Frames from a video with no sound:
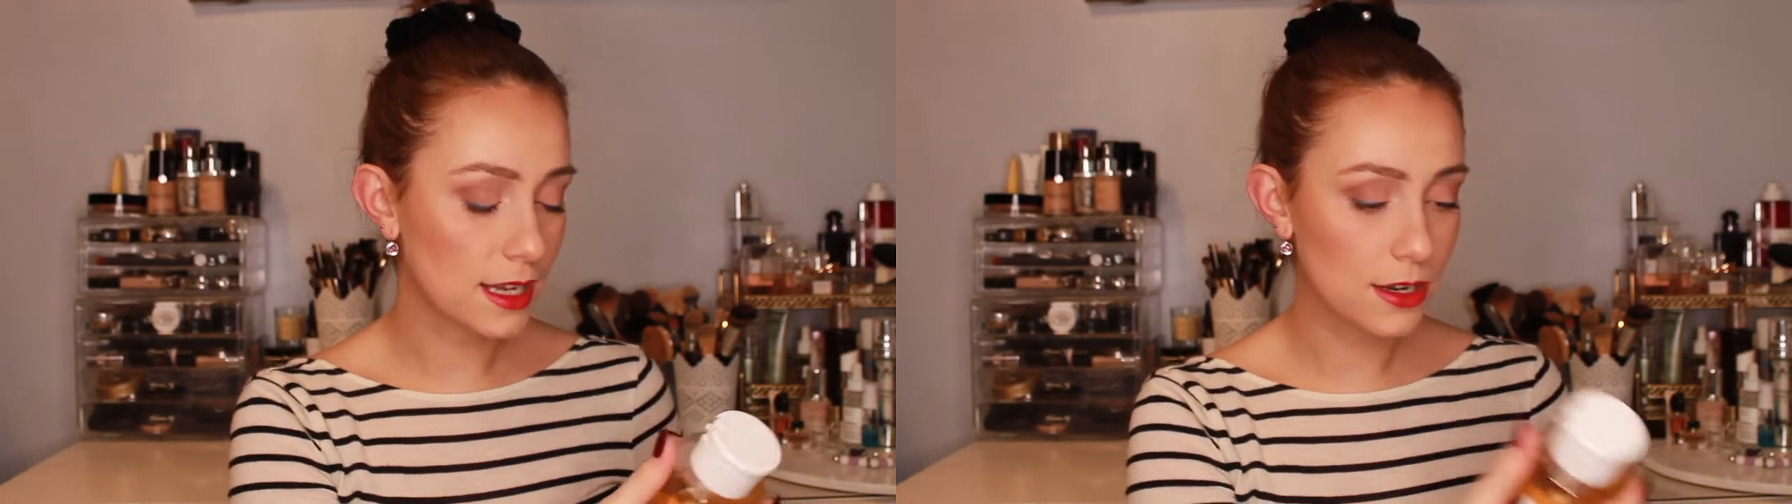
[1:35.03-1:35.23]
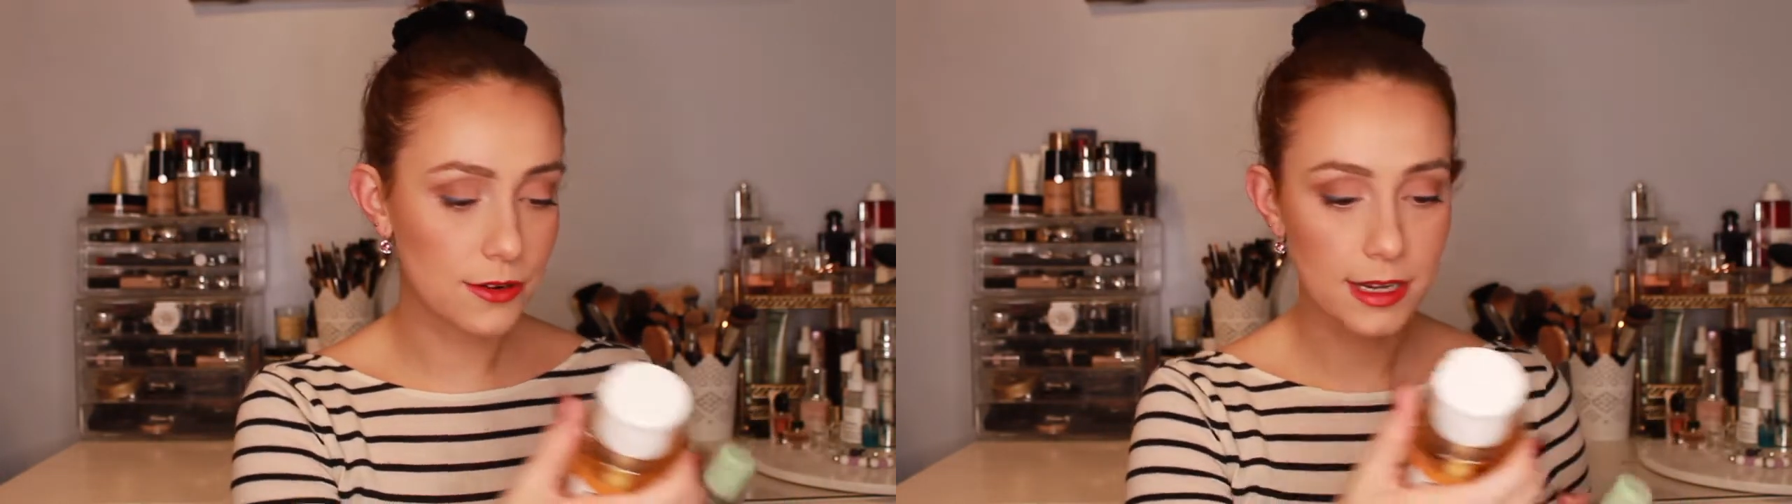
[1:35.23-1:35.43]

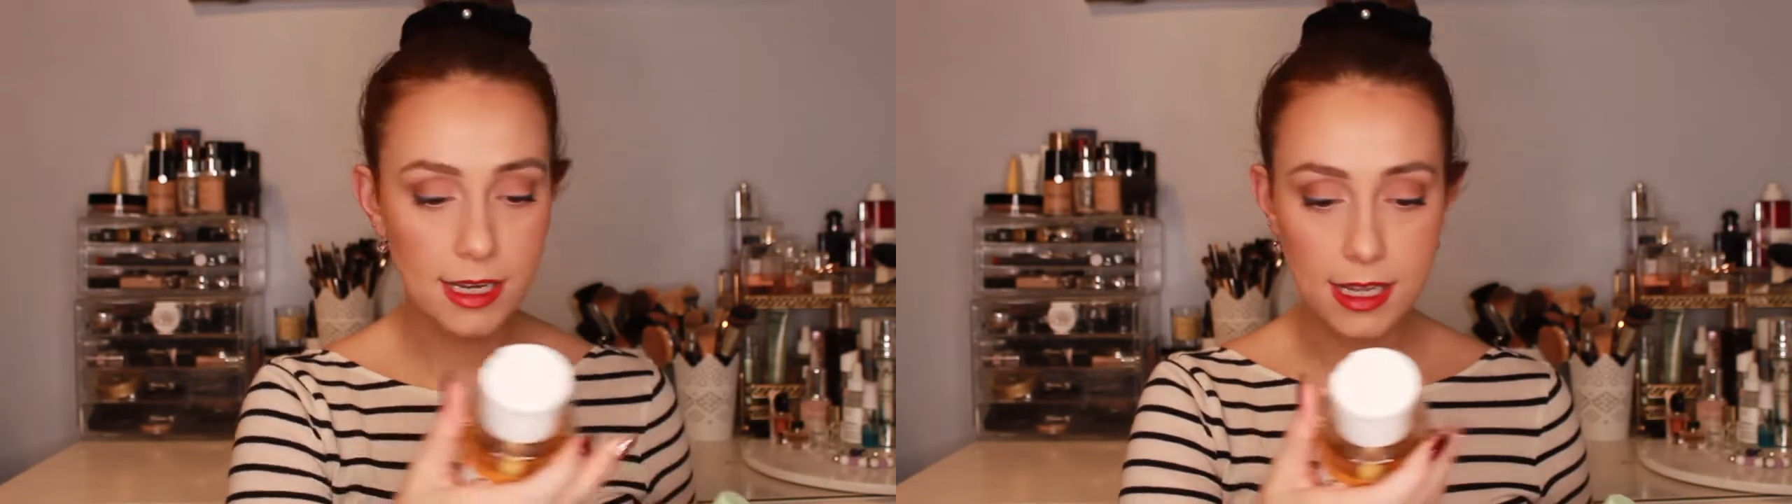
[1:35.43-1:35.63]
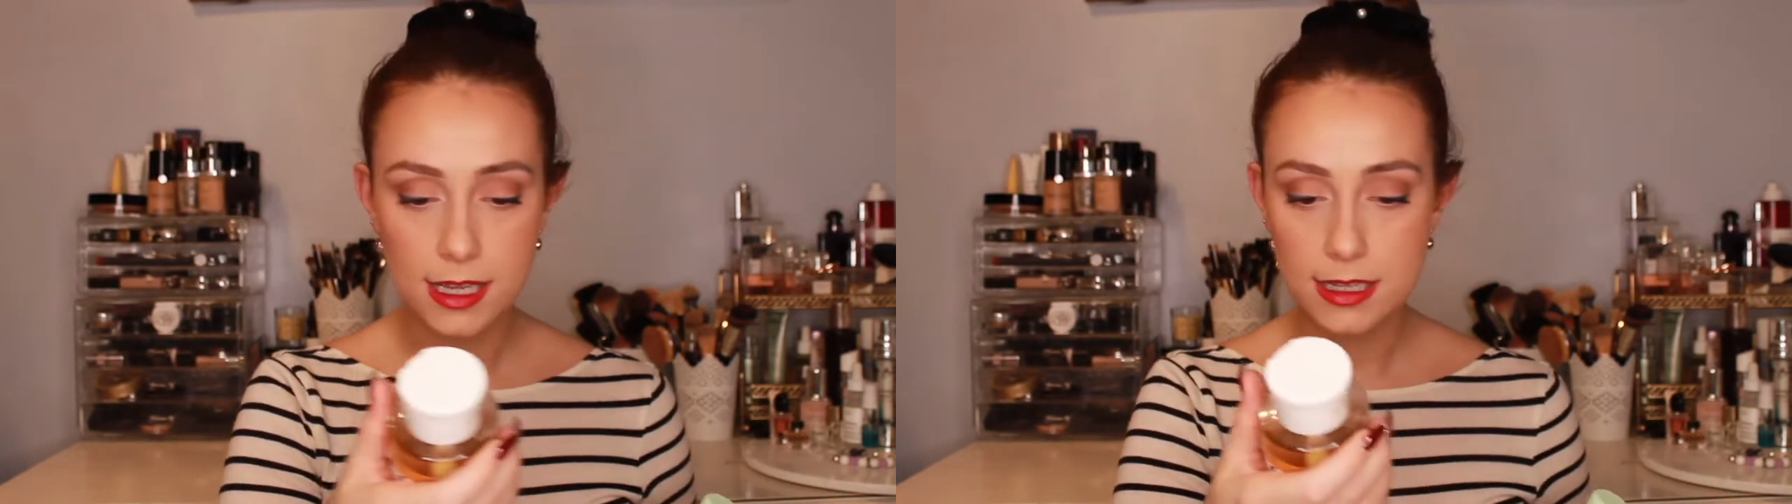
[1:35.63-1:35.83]

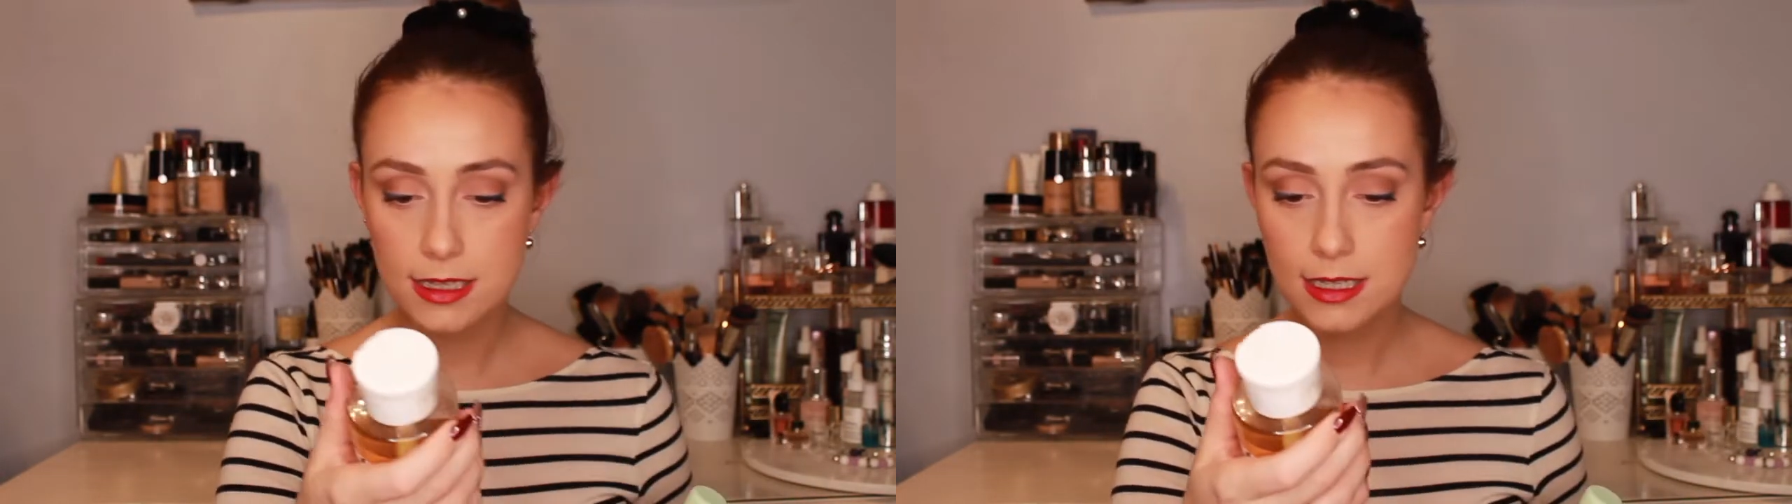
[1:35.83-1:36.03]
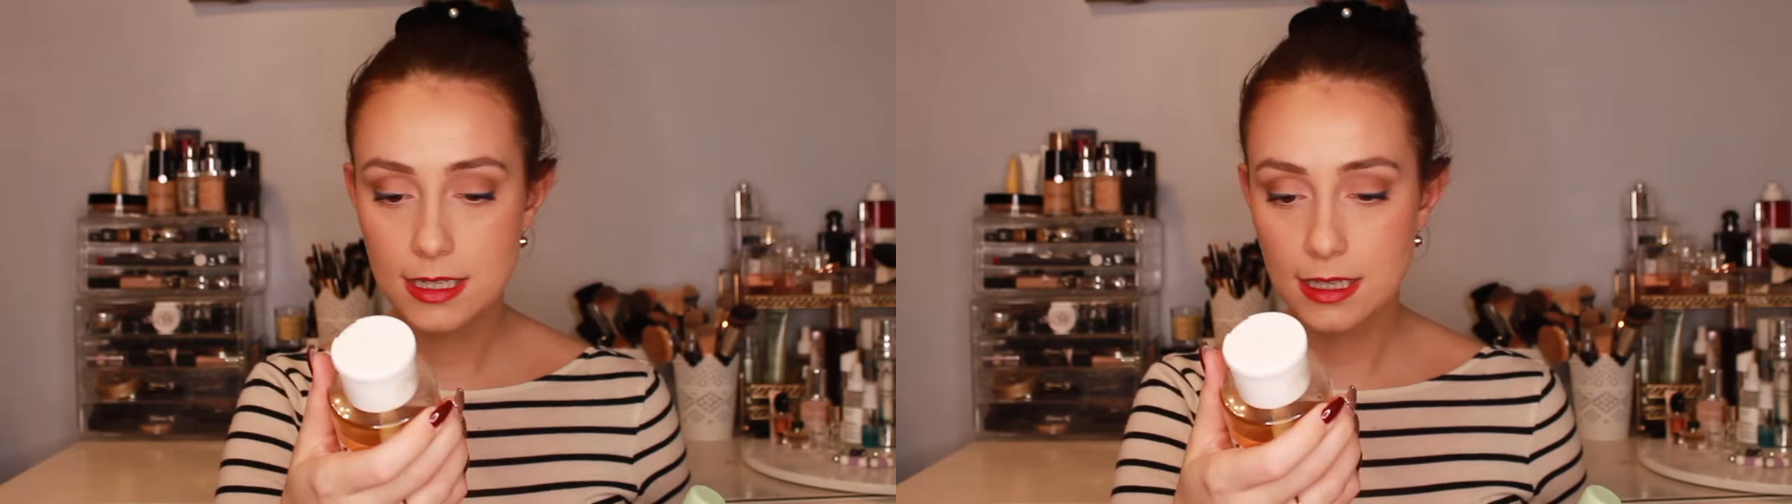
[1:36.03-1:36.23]

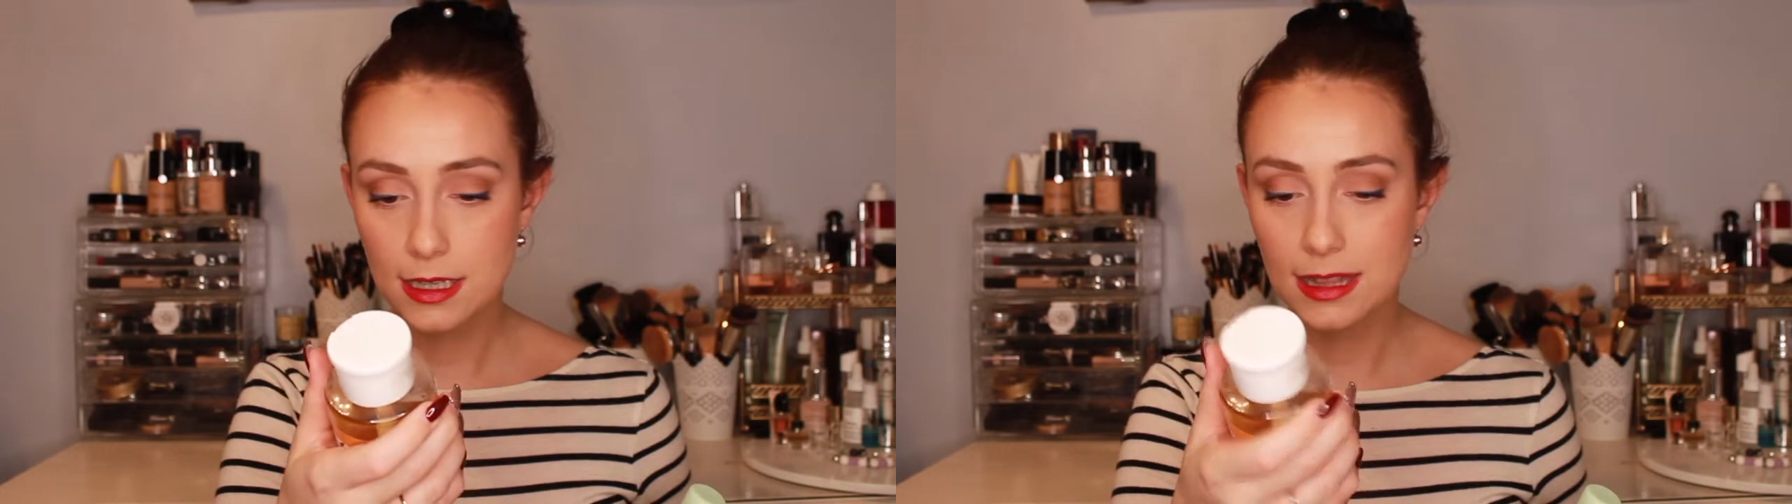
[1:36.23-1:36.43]
ingredients,